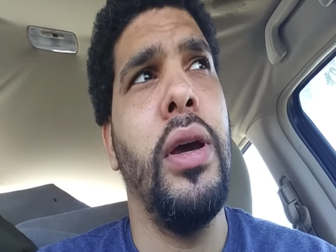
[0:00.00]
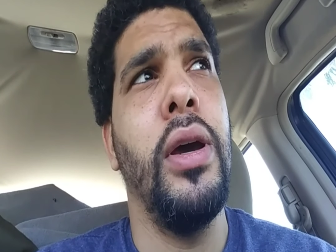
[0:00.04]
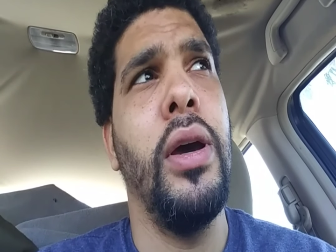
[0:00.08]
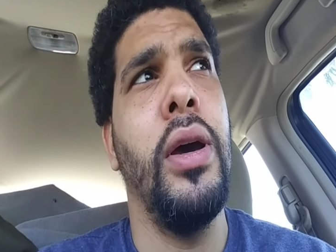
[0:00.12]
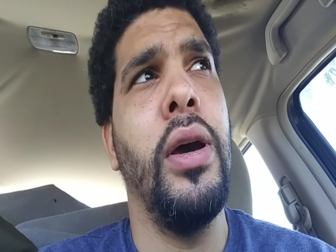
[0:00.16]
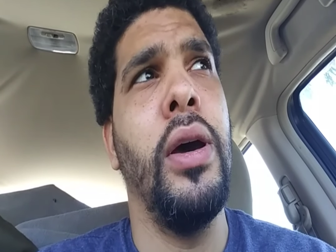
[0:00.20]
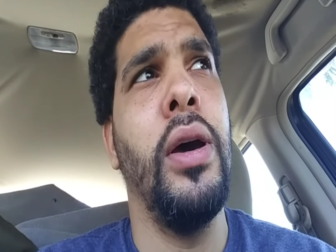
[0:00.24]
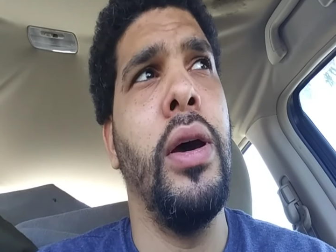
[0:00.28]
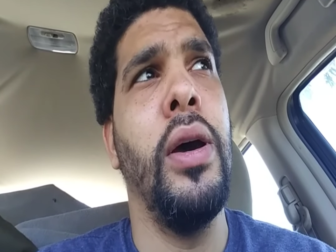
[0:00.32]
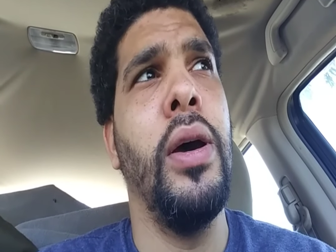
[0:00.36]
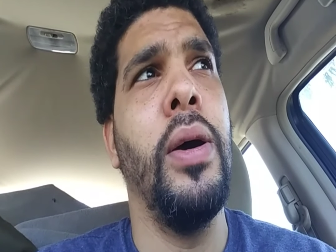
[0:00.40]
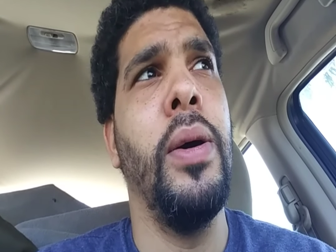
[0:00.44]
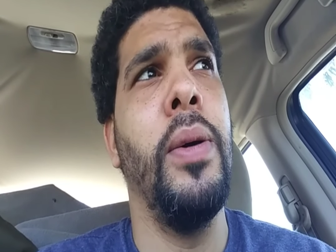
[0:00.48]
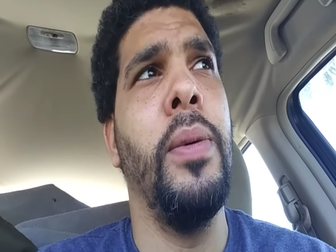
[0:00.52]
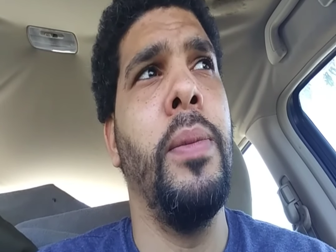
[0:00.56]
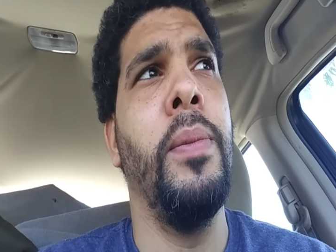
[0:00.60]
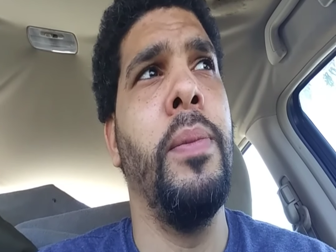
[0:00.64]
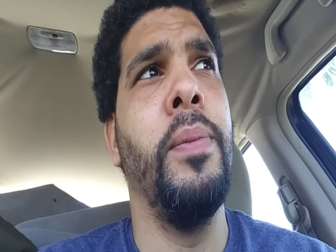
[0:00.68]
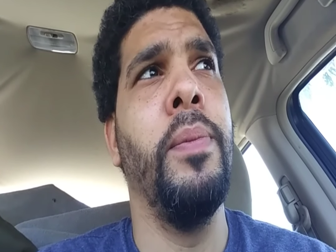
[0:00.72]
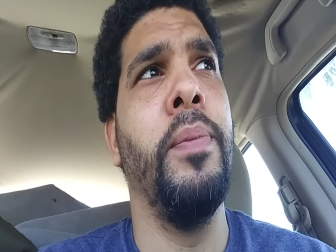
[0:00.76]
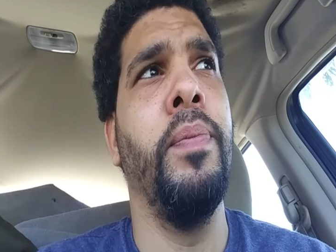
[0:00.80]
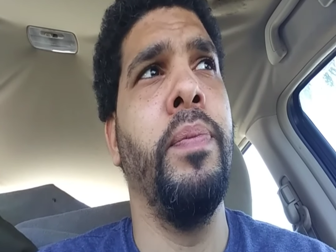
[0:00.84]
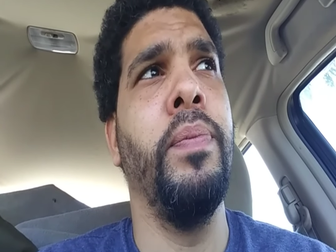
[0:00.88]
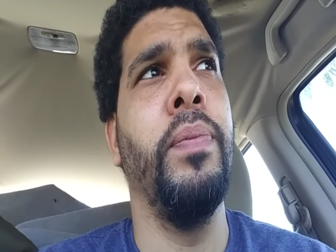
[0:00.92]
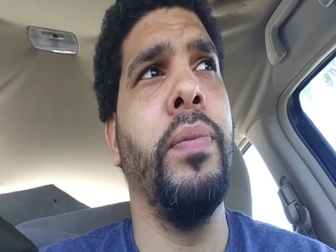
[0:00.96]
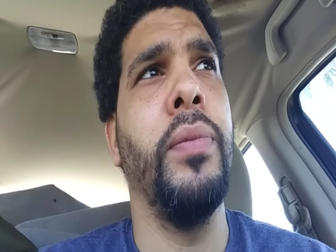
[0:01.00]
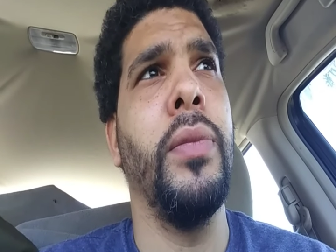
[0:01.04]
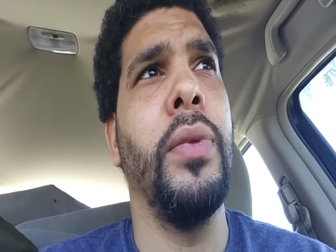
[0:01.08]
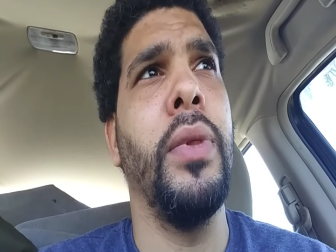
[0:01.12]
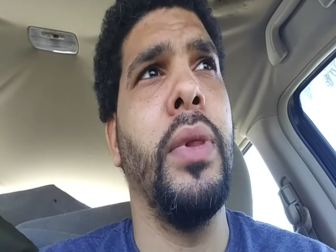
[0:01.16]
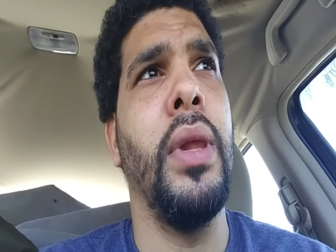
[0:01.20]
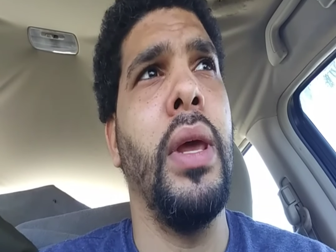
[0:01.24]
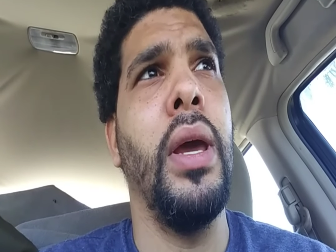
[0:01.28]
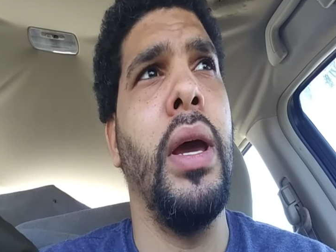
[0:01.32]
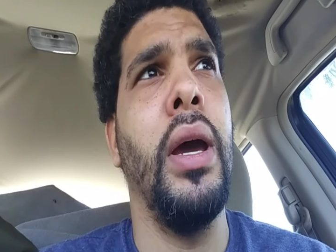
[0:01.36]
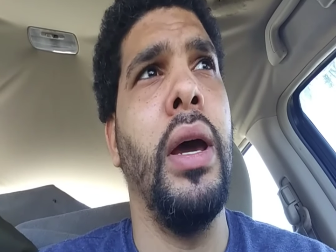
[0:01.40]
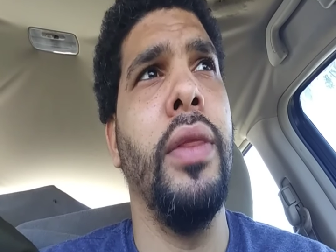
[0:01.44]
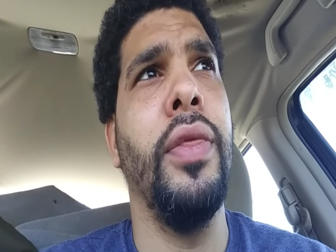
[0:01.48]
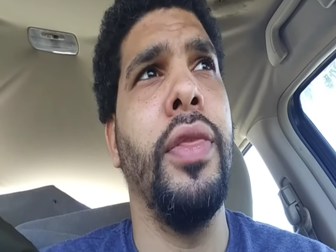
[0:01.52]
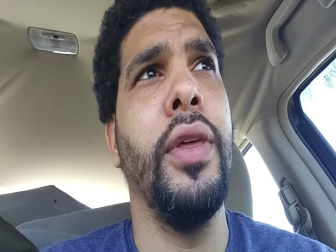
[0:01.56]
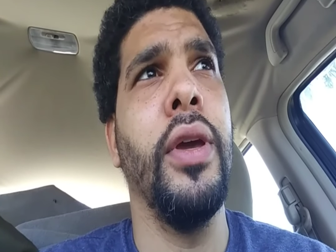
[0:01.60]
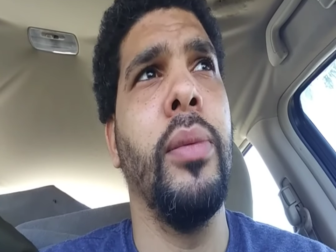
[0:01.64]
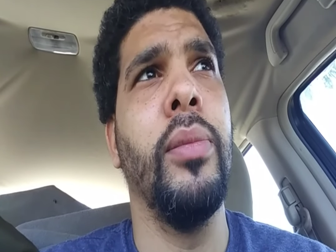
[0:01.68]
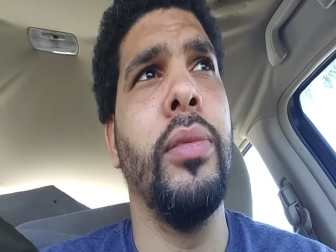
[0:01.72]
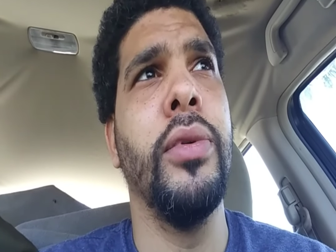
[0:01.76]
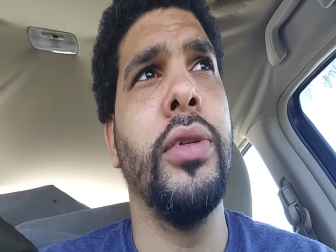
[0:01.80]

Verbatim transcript: um, I think I'm gonna